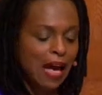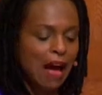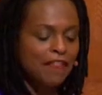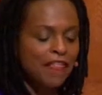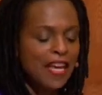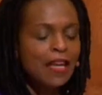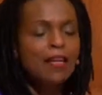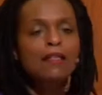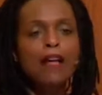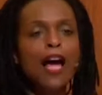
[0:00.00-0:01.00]
of
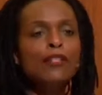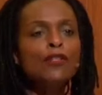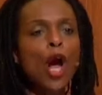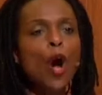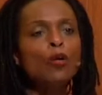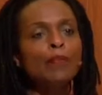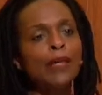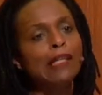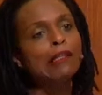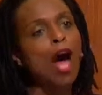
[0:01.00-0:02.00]
things unknown
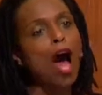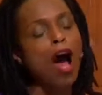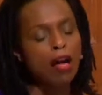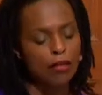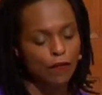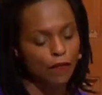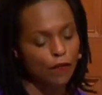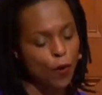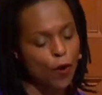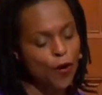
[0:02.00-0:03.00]
but longed
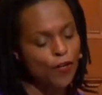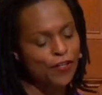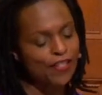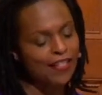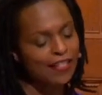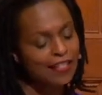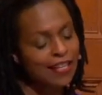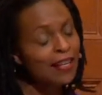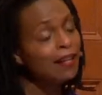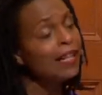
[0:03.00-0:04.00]
for
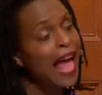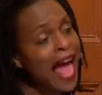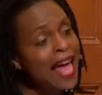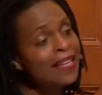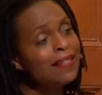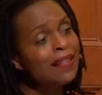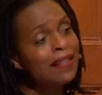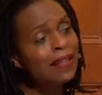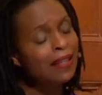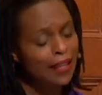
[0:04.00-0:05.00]
still, and
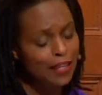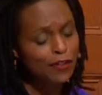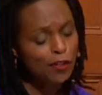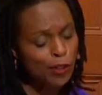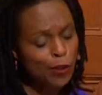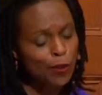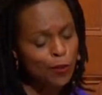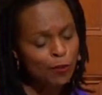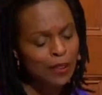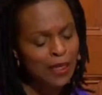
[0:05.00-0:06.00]
his
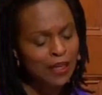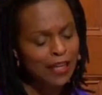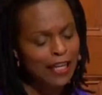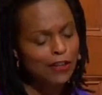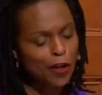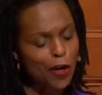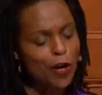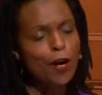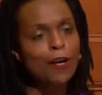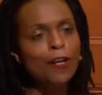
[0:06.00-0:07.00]
tune is
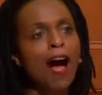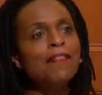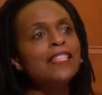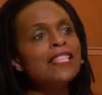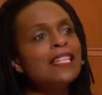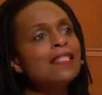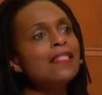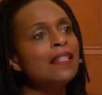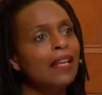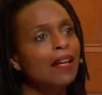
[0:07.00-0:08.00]
heard on the
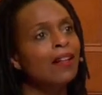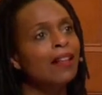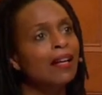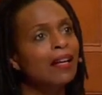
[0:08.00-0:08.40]
distant hill,